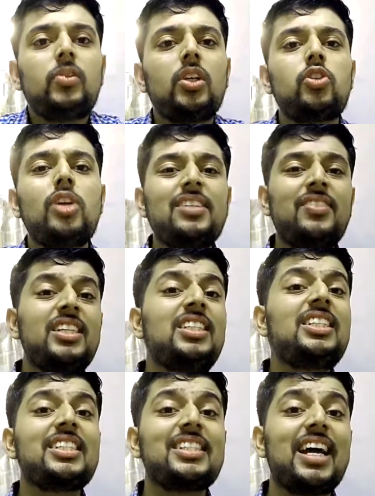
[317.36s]
So as far as
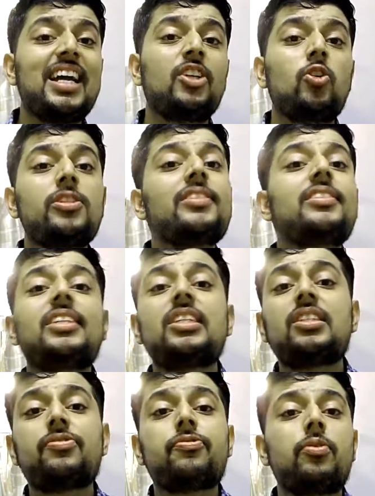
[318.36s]
the design goes,
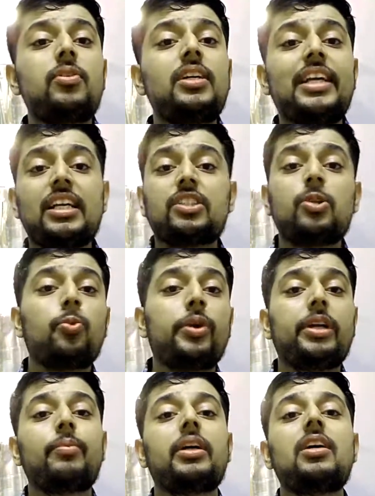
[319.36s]
this phone takes the
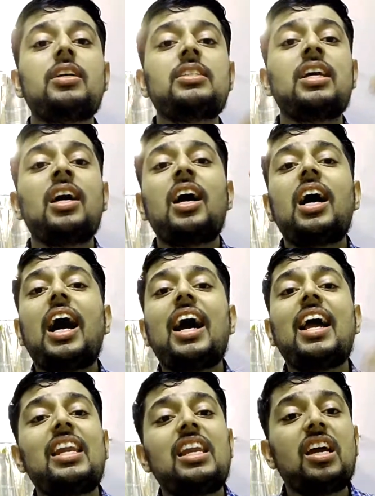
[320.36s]
win because
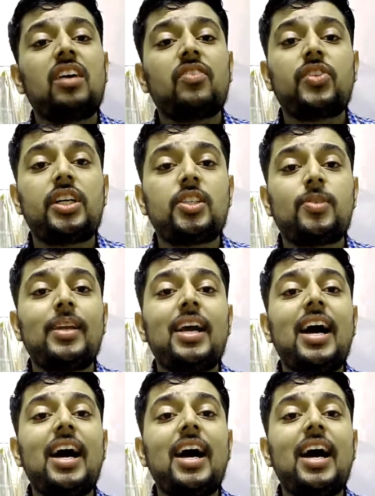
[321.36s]
I love the display.